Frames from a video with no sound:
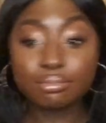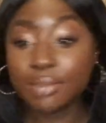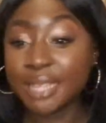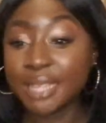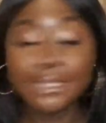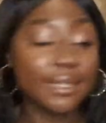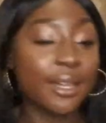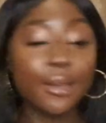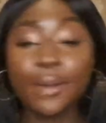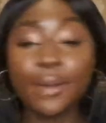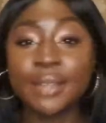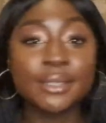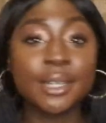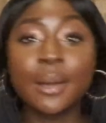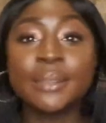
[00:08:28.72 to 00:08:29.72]
I don't know
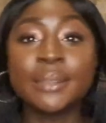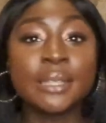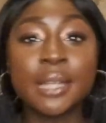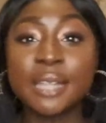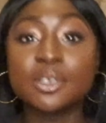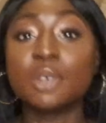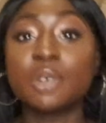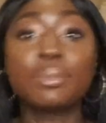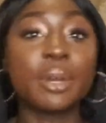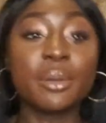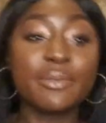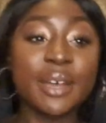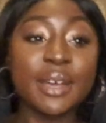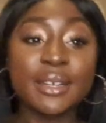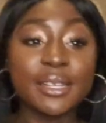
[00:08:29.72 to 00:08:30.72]
how to operate
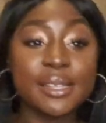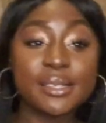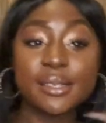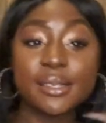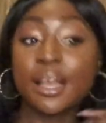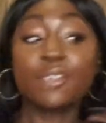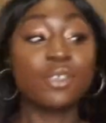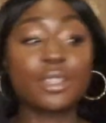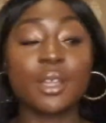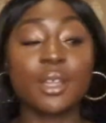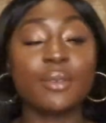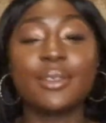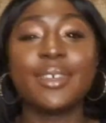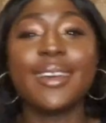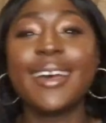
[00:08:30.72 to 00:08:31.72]
without lists. I just
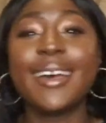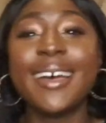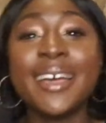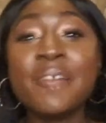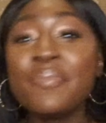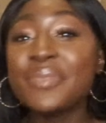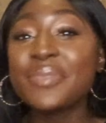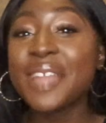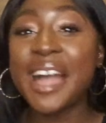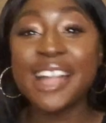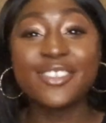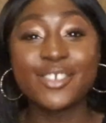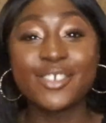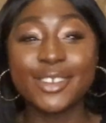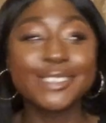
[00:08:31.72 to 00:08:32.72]
don't I
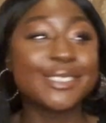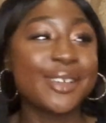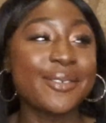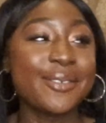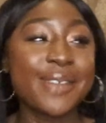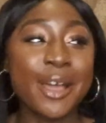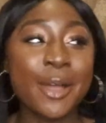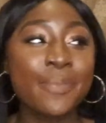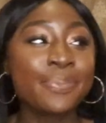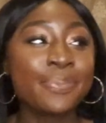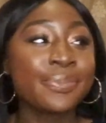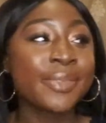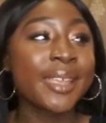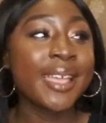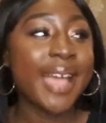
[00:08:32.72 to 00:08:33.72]
just don't know
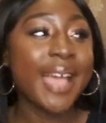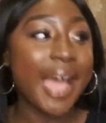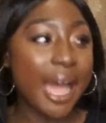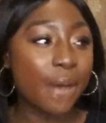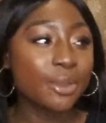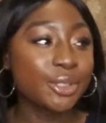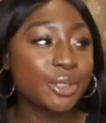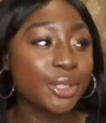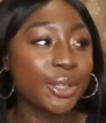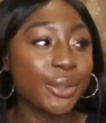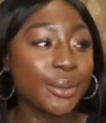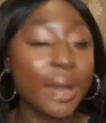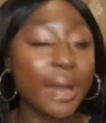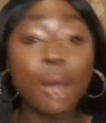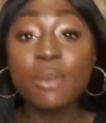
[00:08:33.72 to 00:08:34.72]
how
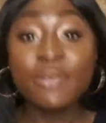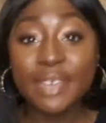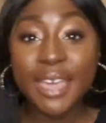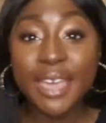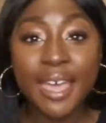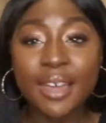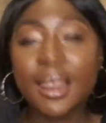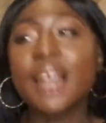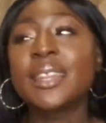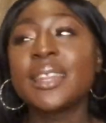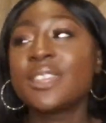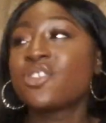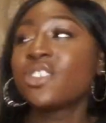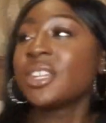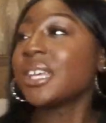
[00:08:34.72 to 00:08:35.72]
to. I will forget, like
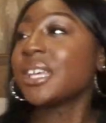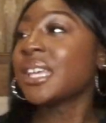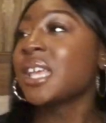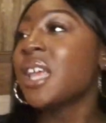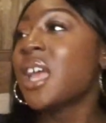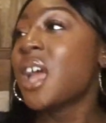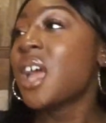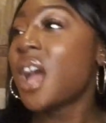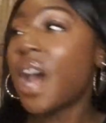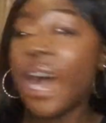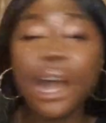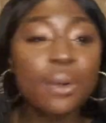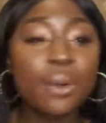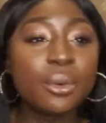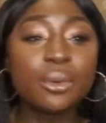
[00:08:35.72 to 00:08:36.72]
literally
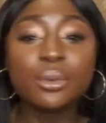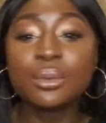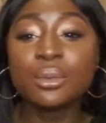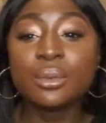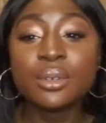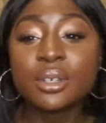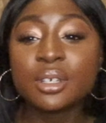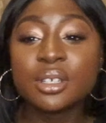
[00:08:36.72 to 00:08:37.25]
I will